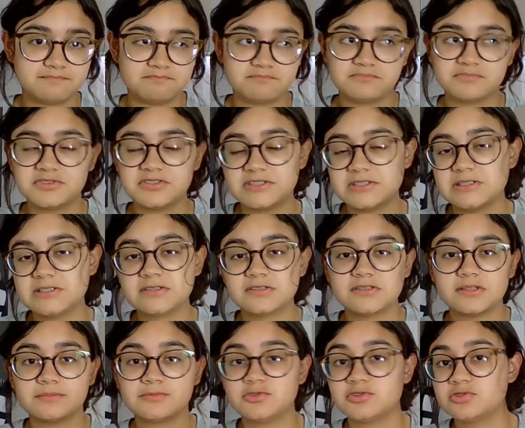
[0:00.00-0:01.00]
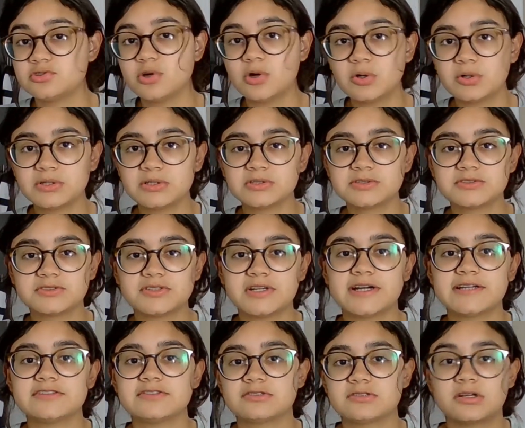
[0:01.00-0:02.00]
seeing some tutorials,
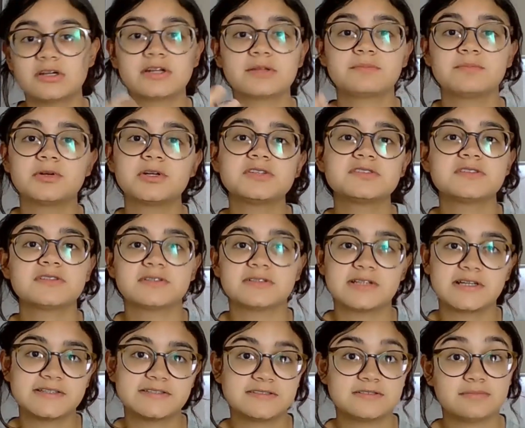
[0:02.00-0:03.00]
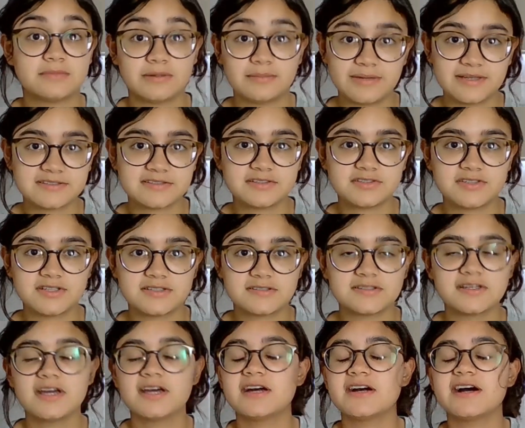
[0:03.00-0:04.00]
I started personalizing my
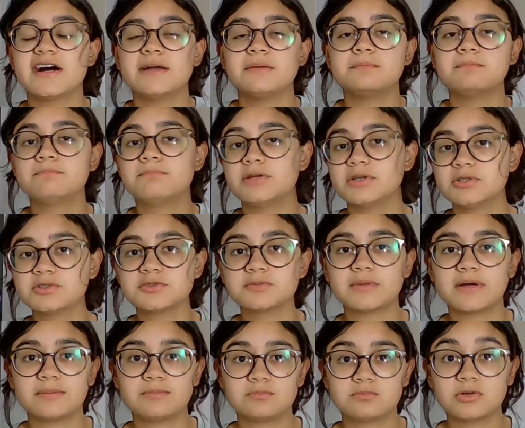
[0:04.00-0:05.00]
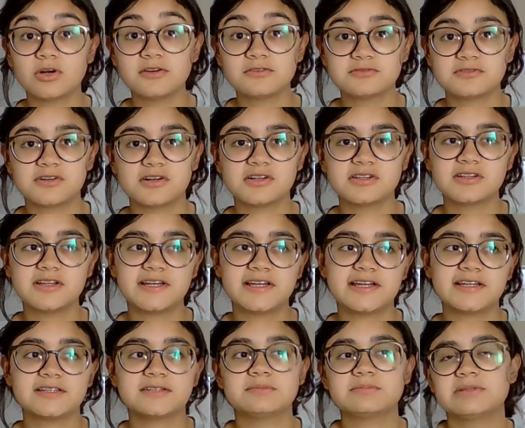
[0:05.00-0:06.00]
messages. I built my profile and
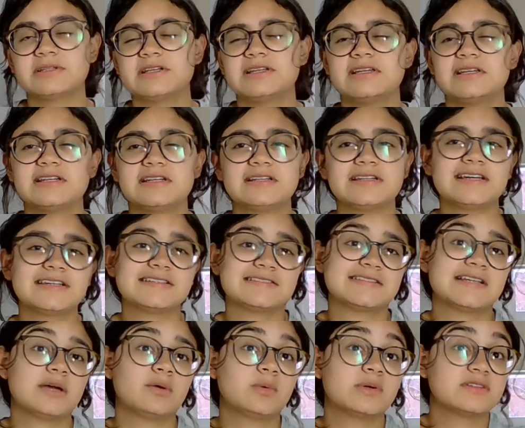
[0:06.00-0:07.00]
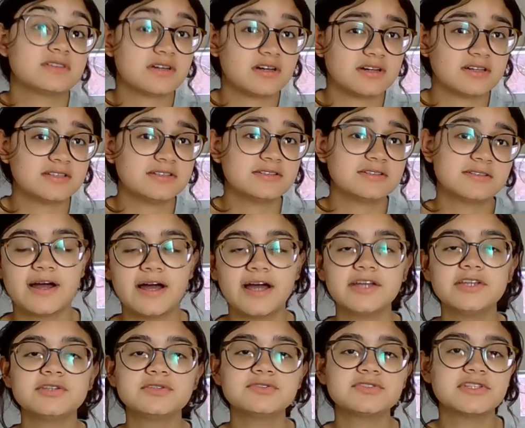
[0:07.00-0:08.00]
I completed it as I went on. I
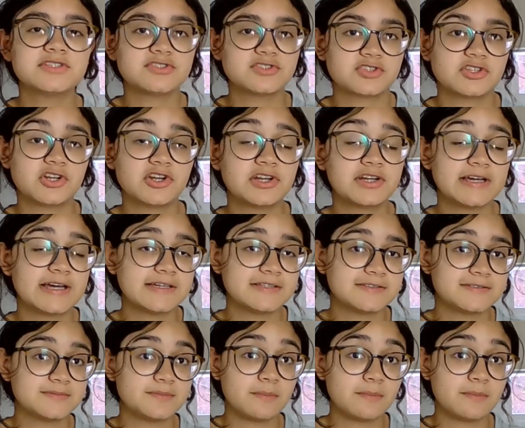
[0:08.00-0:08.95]
used a standardized